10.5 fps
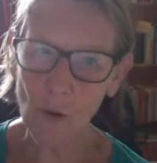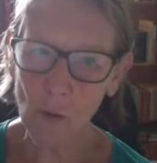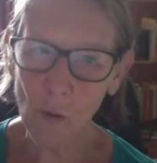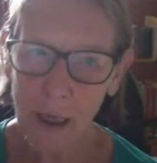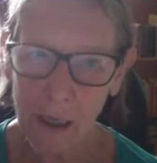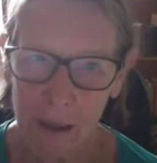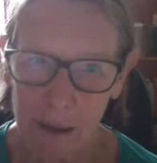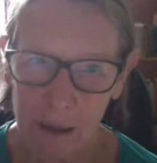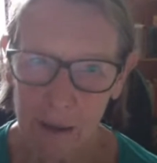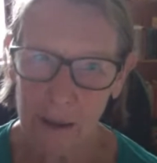we're
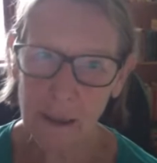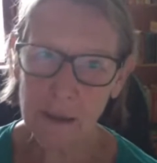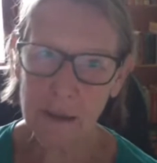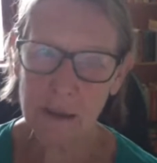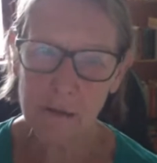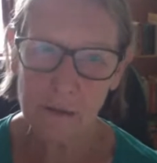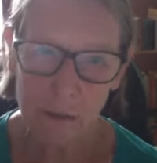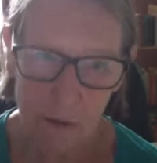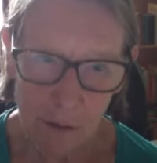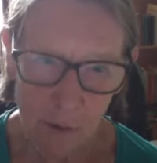going into
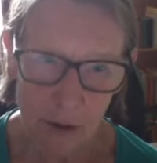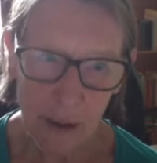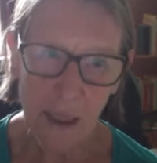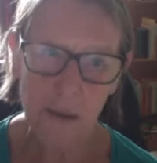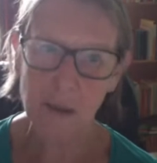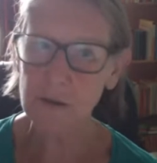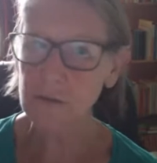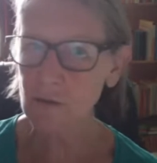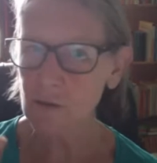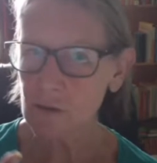communication
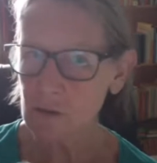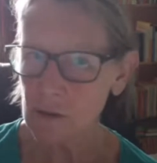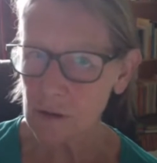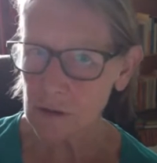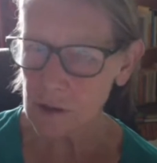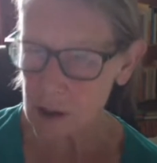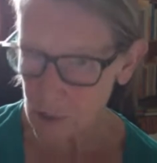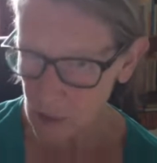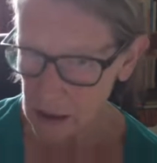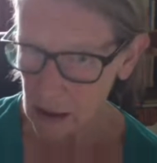through
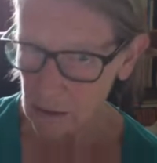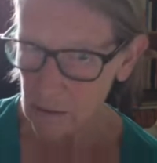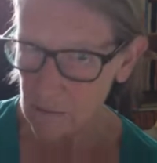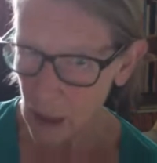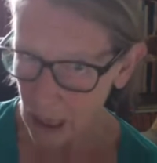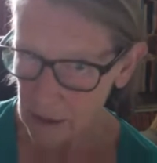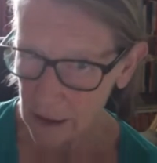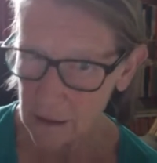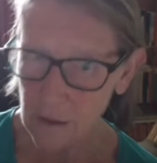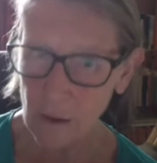speaking
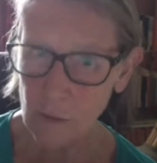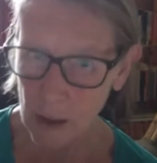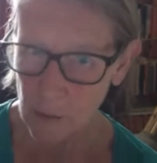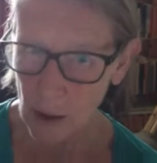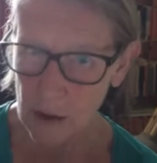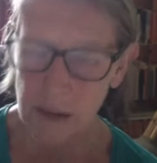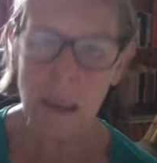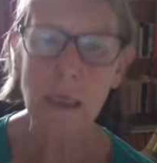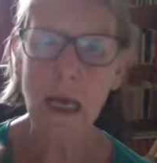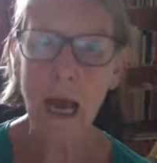badly on my part
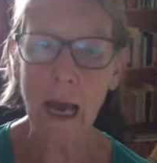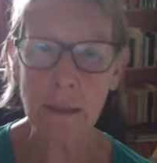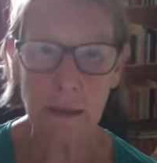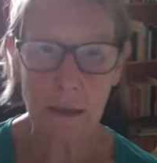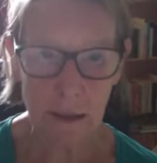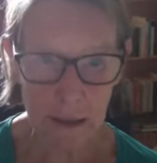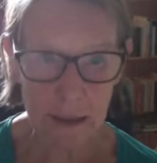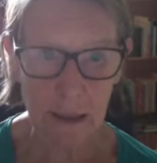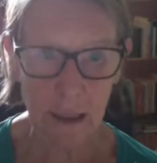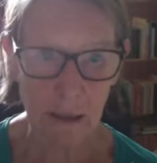and
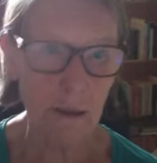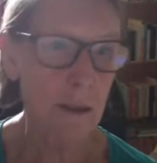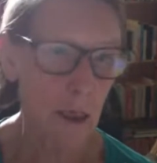listening,